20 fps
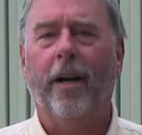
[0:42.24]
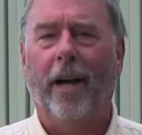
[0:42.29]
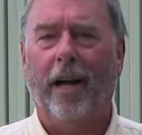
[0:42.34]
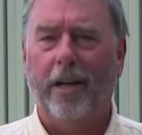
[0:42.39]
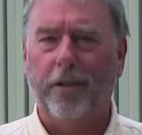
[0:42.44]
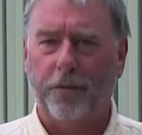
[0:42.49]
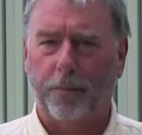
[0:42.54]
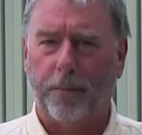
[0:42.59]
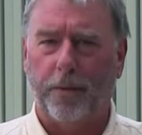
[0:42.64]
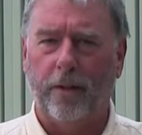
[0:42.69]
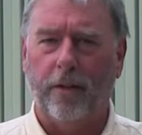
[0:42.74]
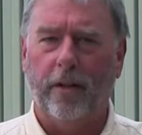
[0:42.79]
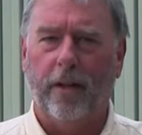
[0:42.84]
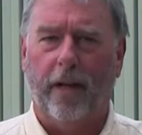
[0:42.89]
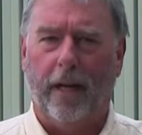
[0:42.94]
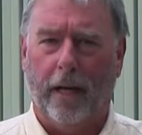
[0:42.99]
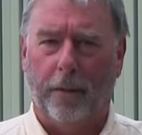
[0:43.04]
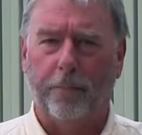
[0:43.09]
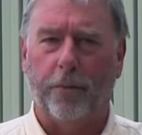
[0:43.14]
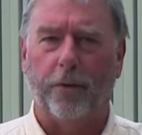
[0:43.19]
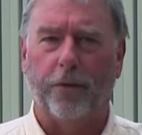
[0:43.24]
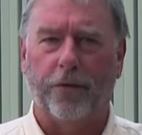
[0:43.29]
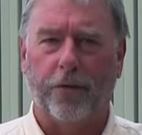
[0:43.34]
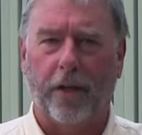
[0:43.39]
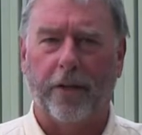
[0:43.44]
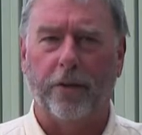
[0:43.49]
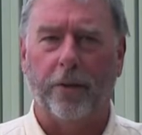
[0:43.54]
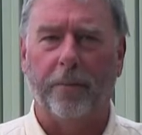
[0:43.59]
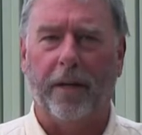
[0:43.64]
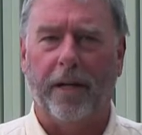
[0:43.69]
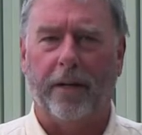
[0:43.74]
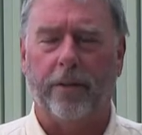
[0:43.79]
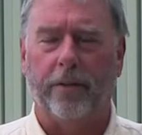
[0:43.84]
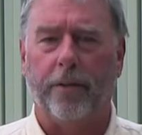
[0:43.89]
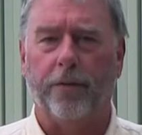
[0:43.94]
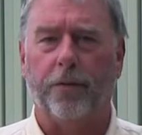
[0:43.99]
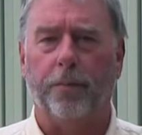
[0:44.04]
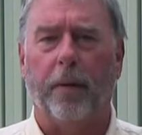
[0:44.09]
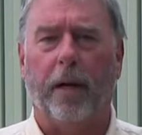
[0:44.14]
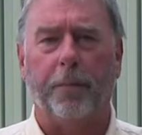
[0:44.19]
expert apple cider
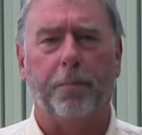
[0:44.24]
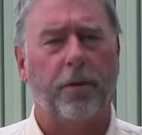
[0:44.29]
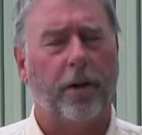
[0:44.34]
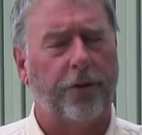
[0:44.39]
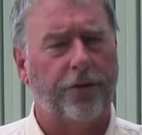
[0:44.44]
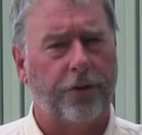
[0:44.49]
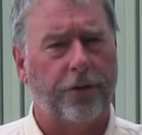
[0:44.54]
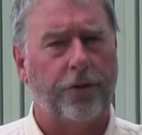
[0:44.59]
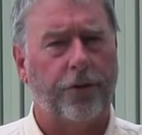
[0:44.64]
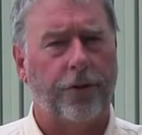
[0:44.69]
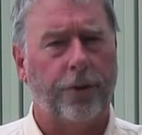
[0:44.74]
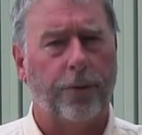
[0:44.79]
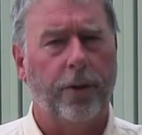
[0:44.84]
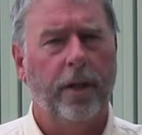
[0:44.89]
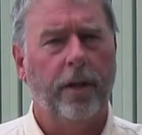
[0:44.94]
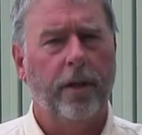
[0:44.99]
maker. It's my pleasure to